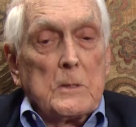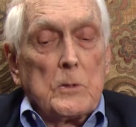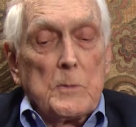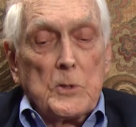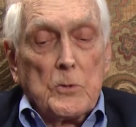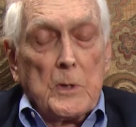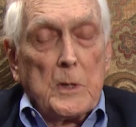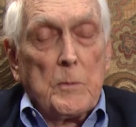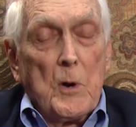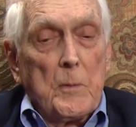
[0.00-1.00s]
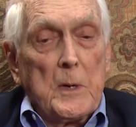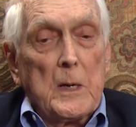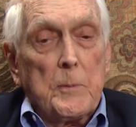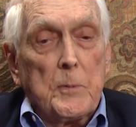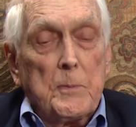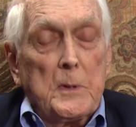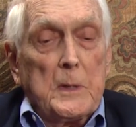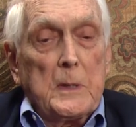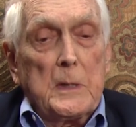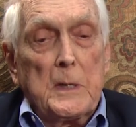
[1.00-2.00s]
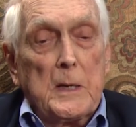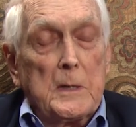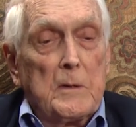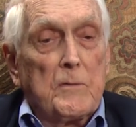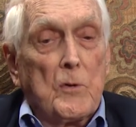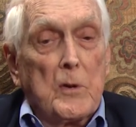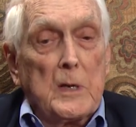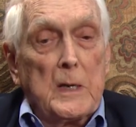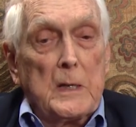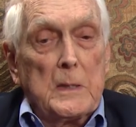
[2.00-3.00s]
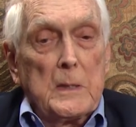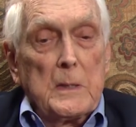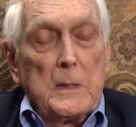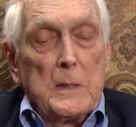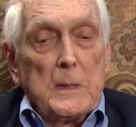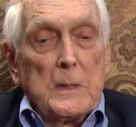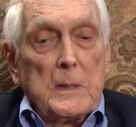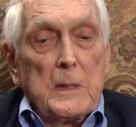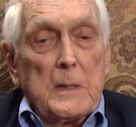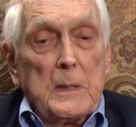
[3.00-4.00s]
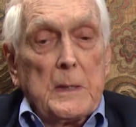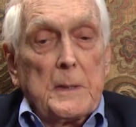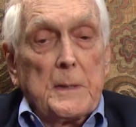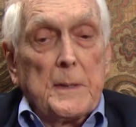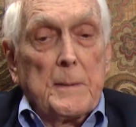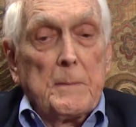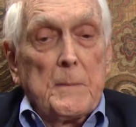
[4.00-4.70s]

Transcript: so Mr. Rickey brought me up in 1948. And uh,